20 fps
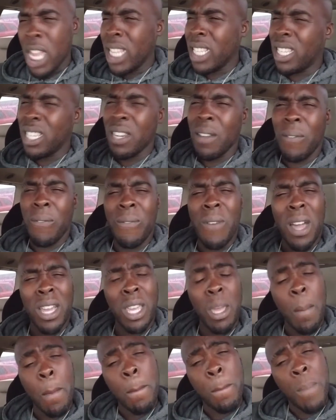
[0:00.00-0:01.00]
to the
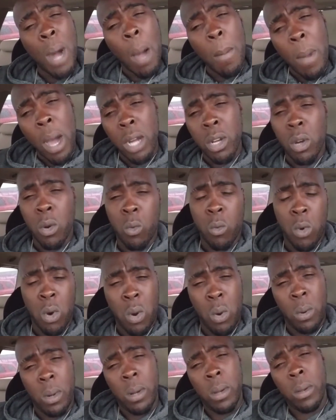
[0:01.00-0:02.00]
fucking bum on the
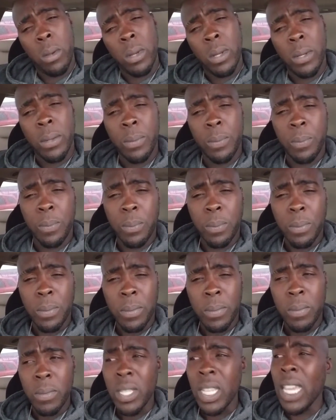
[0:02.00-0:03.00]
road.
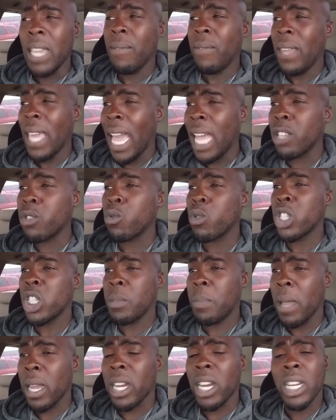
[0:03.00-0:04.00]
If he has
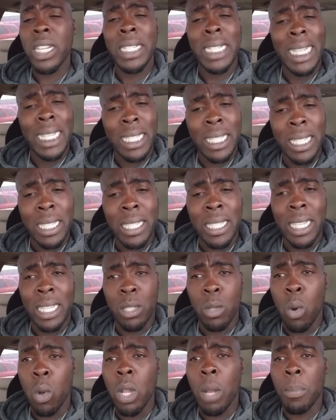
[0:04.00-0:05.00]
respect or decency
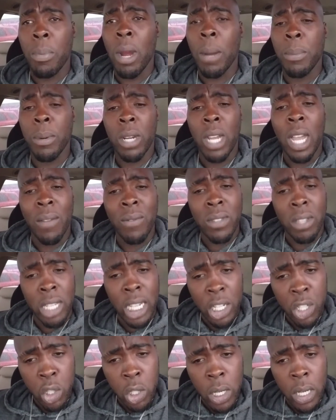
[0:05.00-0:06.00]
to hold a proper
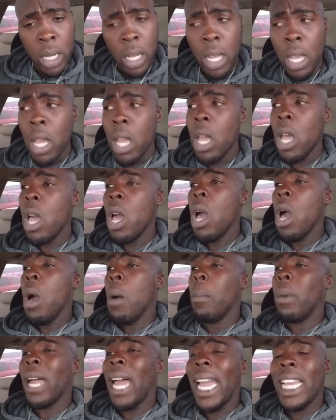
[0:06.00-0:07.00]
conversation.
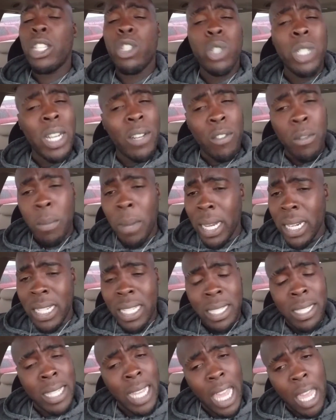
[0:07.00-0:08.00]
But I treat everybody the
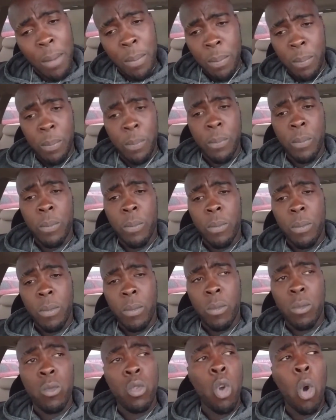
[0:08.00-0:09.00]
same.
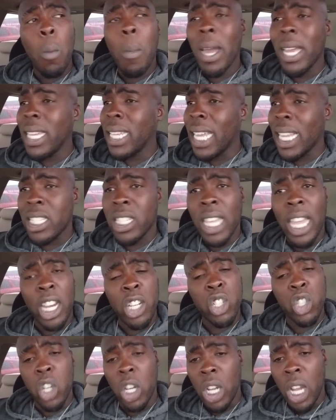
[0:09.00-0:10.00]
Nobody gets
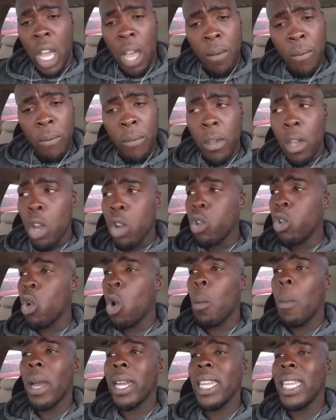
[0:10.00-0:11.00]
extra love.
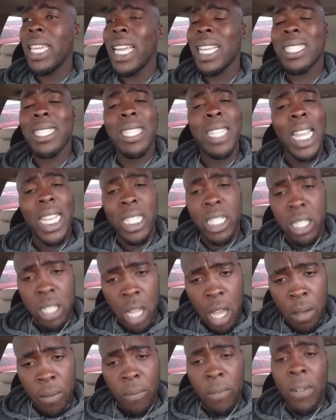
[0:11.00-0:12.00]
Nobody gets less
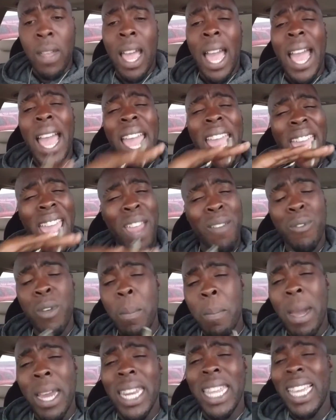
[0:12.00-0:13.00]
love.
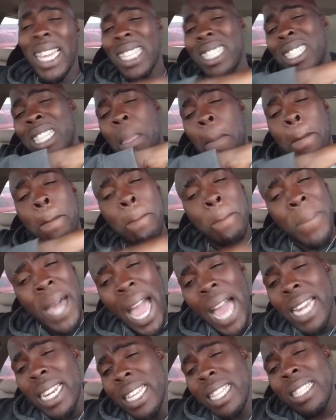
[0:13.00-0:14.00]
Everybody gets the
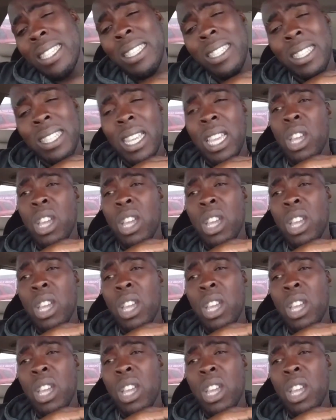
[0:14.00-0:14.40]
balanced